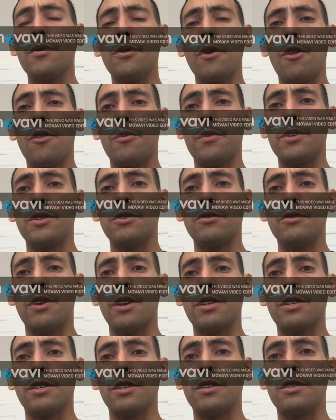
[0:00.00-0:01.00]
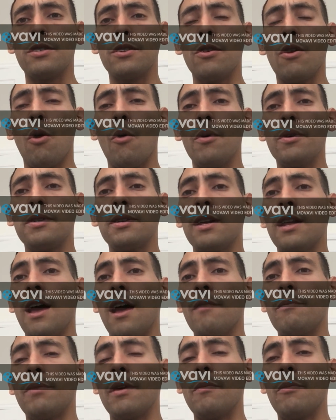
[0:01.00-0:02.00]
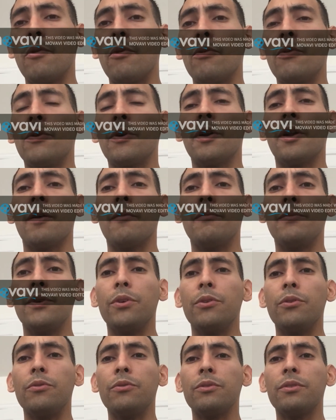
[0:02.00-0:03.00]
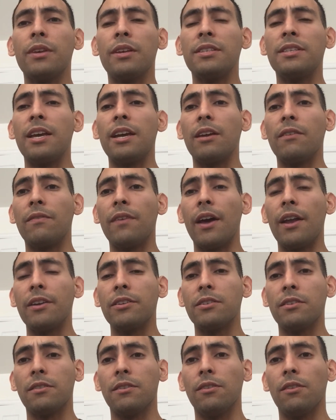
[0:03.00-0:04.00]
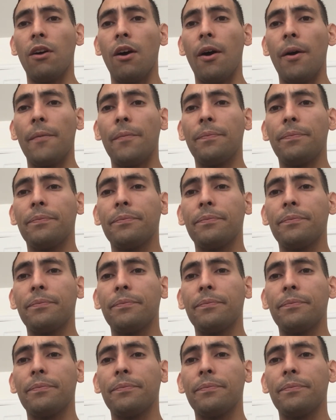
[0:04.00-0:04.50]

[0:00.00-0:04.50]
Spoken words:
with all the restrictions, you're always going to have people who are going to abuse and take advantage of the law.